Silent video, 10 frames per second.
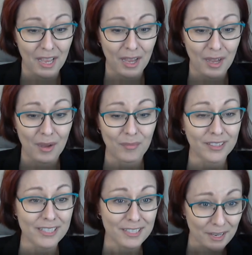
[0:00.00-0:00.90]

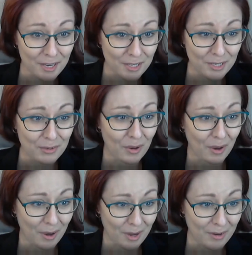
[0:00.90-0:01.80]
Melissa, you
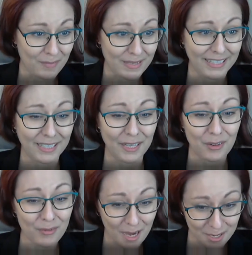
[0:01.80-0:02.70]
are being
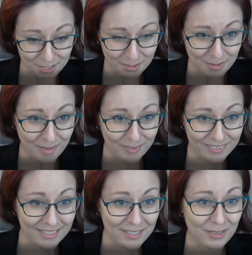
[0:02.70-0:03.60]
irrational about
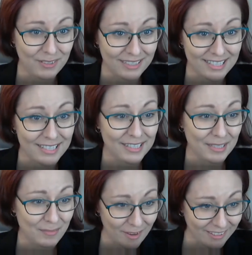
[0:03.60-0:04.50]
this. You need to sleep
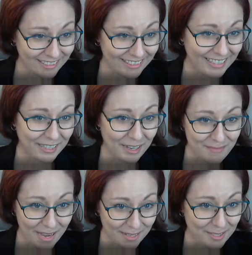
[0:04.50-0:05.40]
on it and come
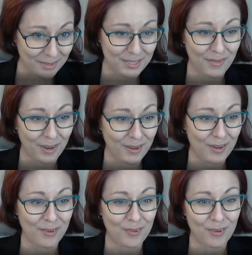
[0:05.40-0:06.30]
back to it
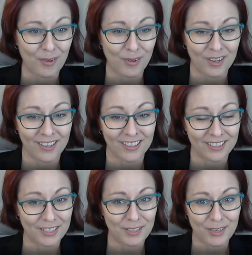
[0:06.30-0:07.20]
tomorrow, or
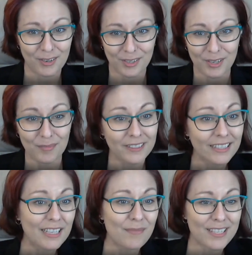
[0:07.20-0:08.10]
you're
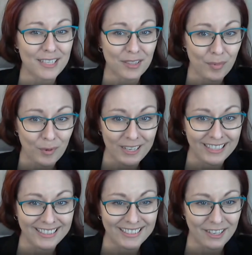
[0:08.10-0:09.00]
completely missing the
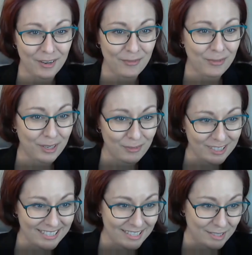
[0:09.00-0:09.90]
point of whatever it
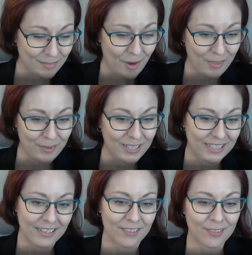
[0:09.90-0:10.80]
is that's bothering
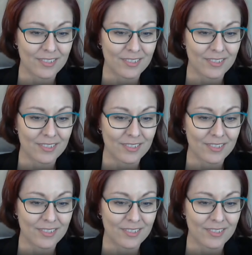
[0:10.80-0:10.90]
you.